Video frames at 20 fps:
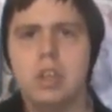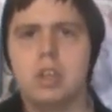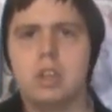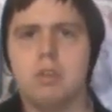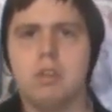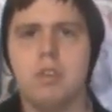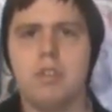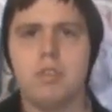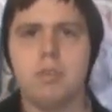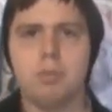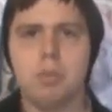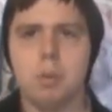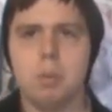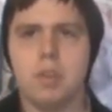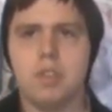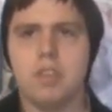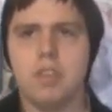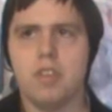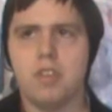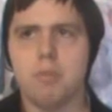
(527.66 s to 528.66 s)
There is a
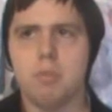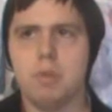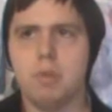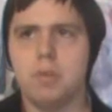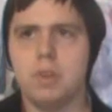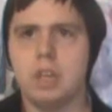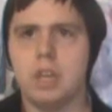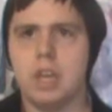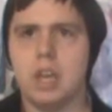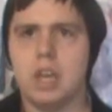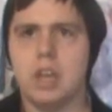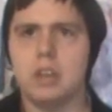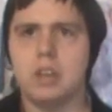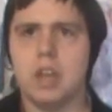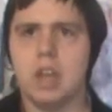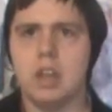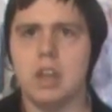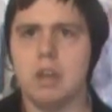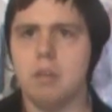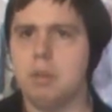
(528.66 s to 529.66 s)
romance in this movie,
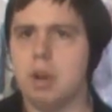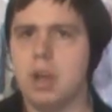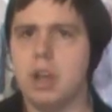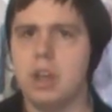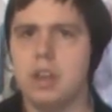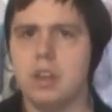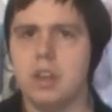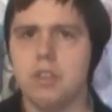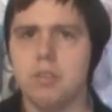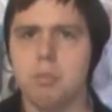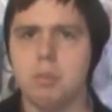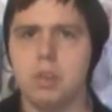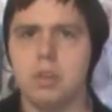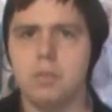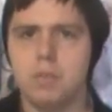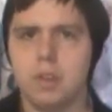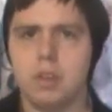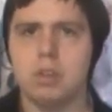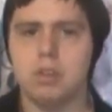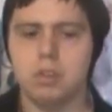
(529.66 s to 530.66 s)
and it doesn't really
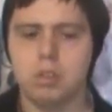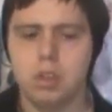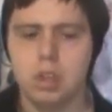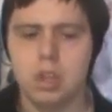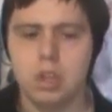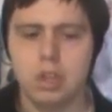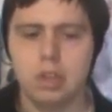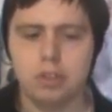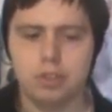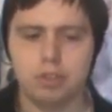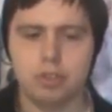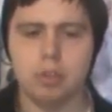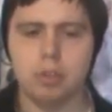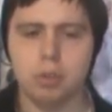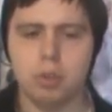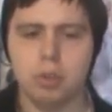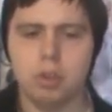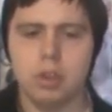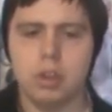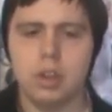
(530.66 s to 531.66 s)
feel
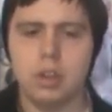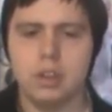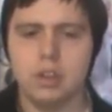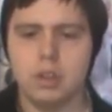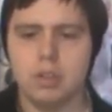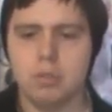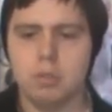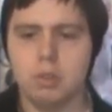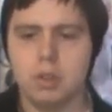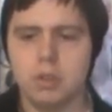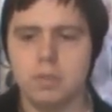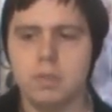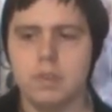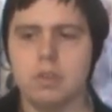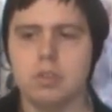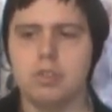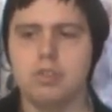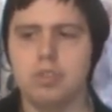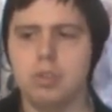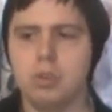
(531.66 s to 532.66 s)

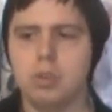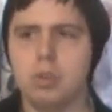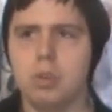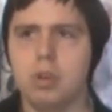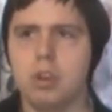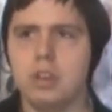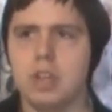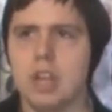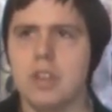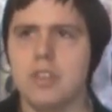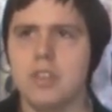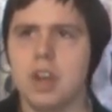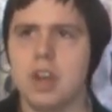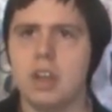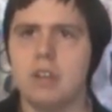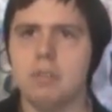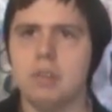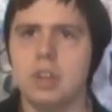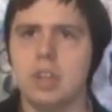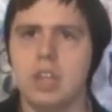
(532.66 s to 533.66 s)
shoehorned. It's
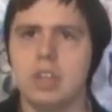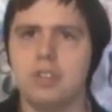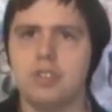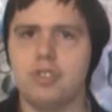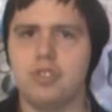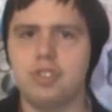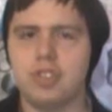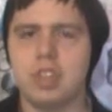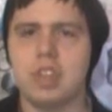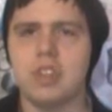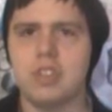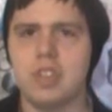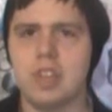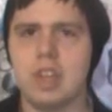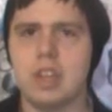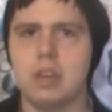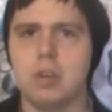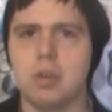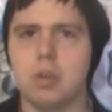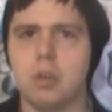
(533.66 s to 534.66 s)
not really as
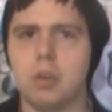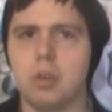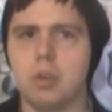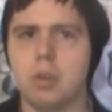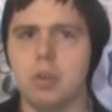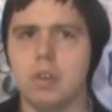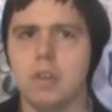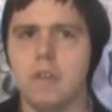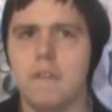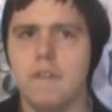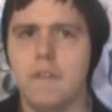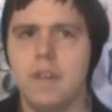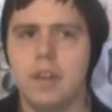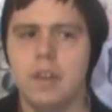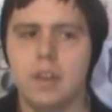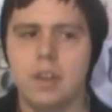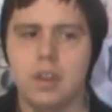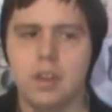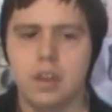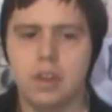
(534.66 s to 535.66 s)
cheesy or
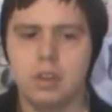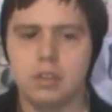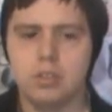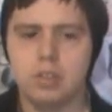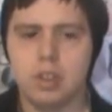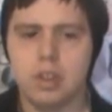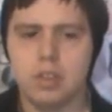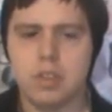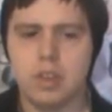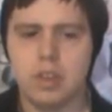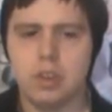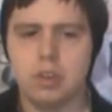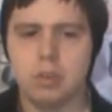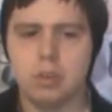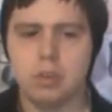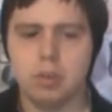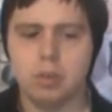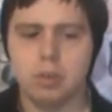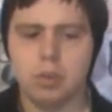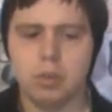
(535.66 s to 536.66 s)

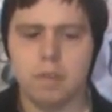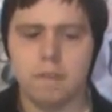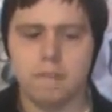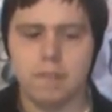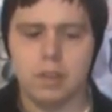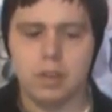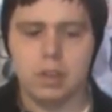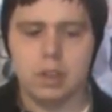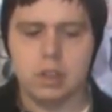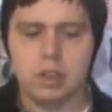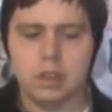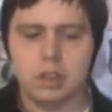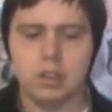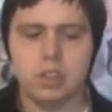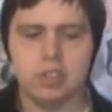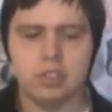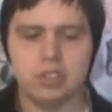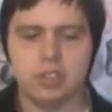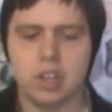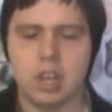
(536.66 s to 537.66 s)

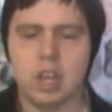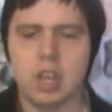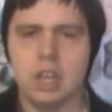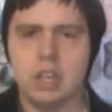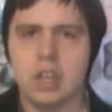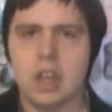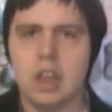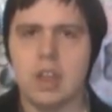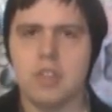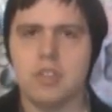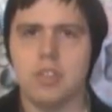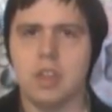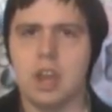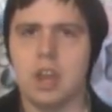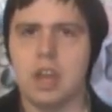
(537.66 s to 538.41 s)
cliched as